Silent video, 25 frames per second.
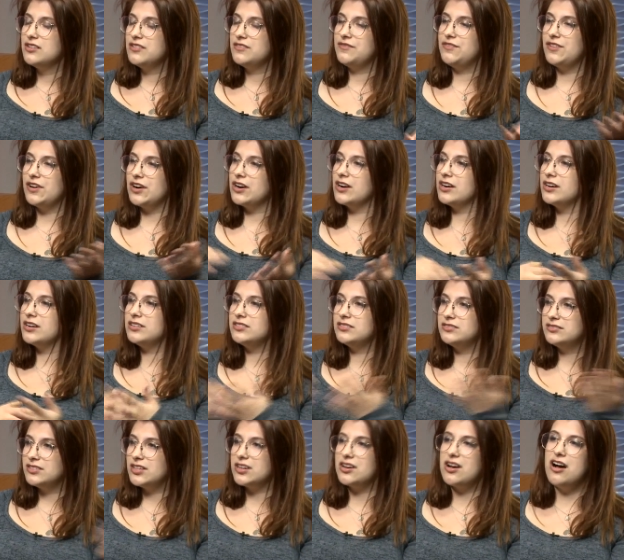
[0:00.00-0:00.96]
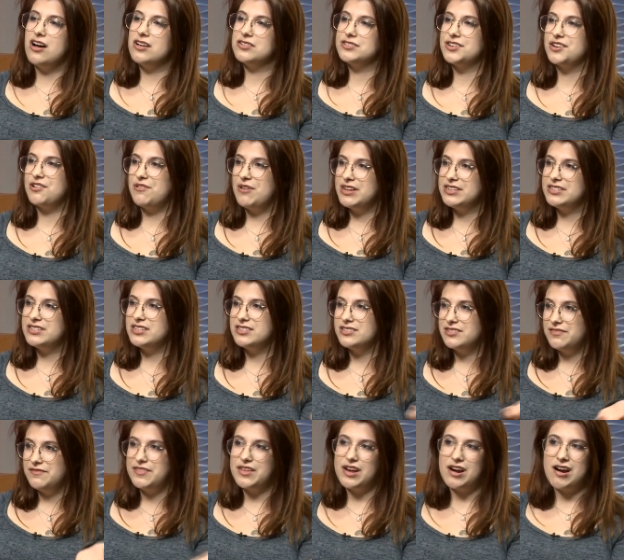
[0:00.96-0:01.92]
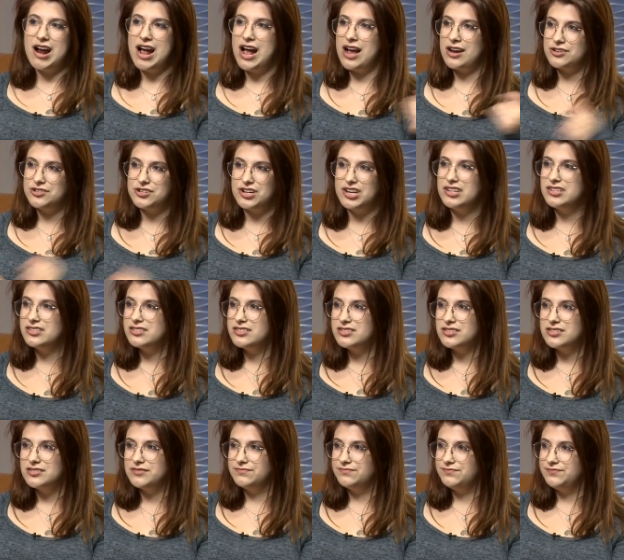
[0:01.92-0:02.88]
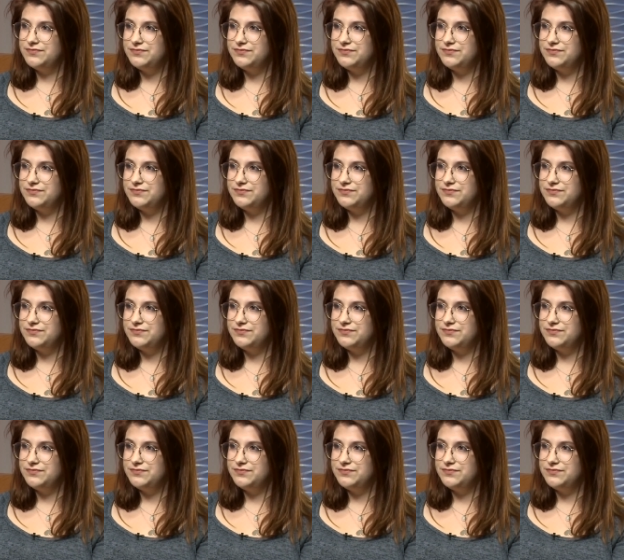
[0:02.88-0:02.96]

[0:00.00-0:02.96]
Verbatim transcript: for the consequences of their actions.